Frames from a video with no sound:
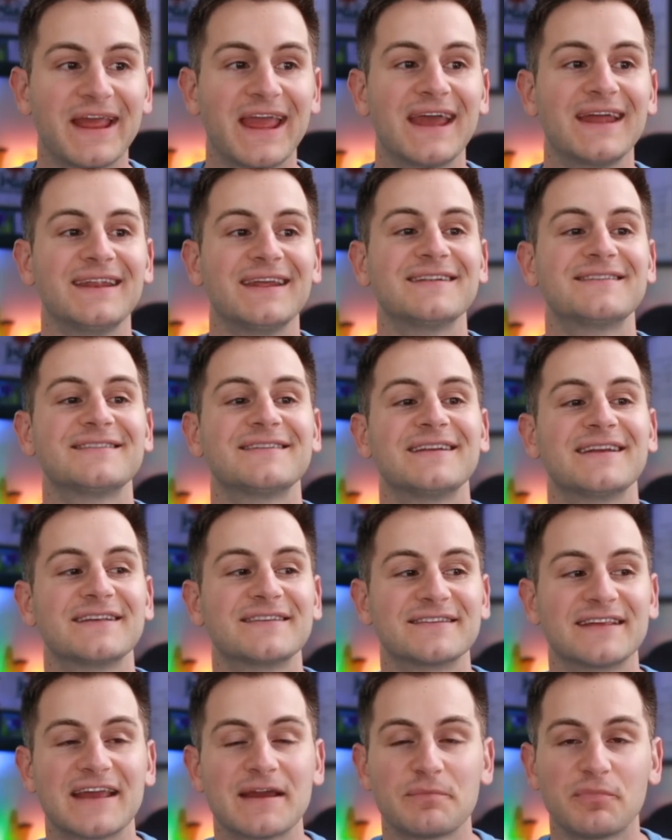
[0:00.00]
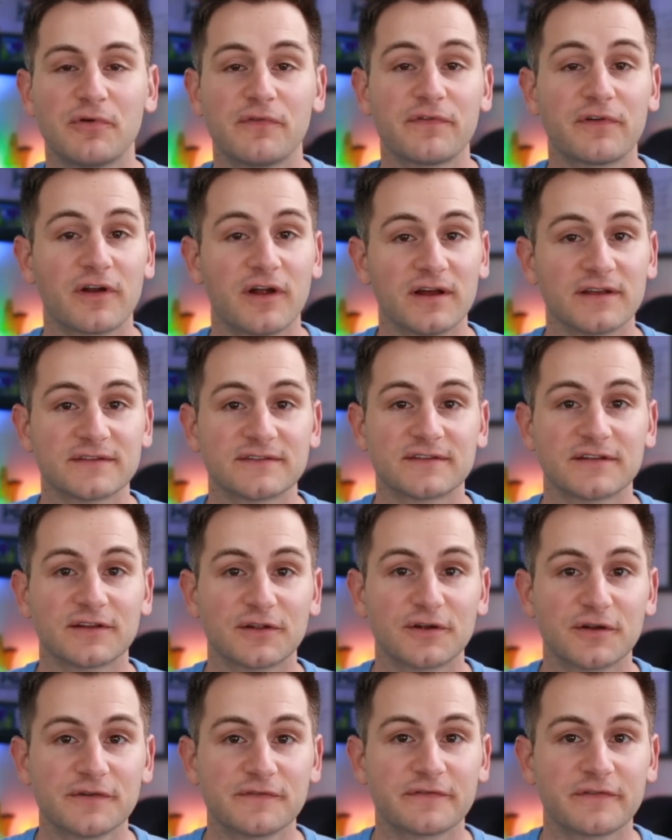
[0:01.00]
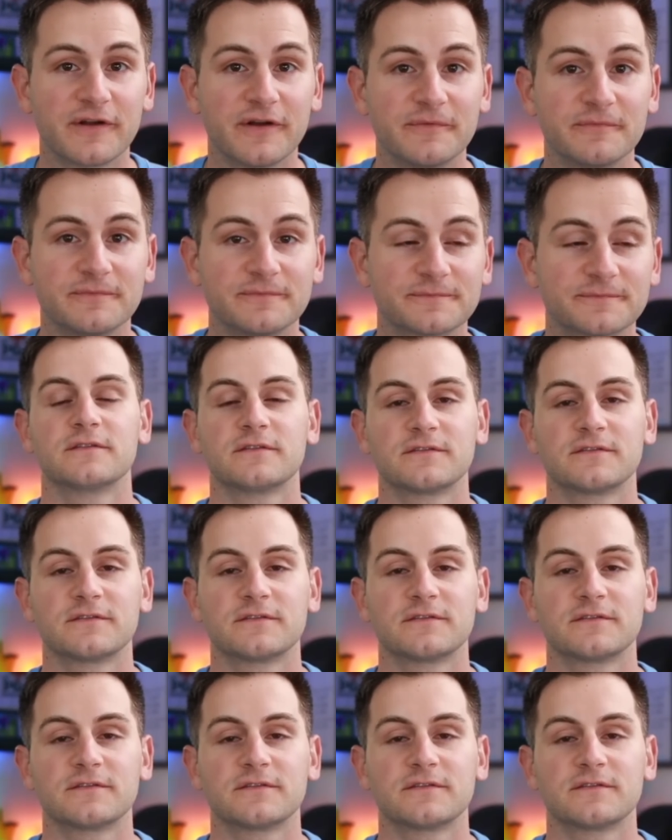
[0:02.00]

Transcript: and it's an example for us to learn from."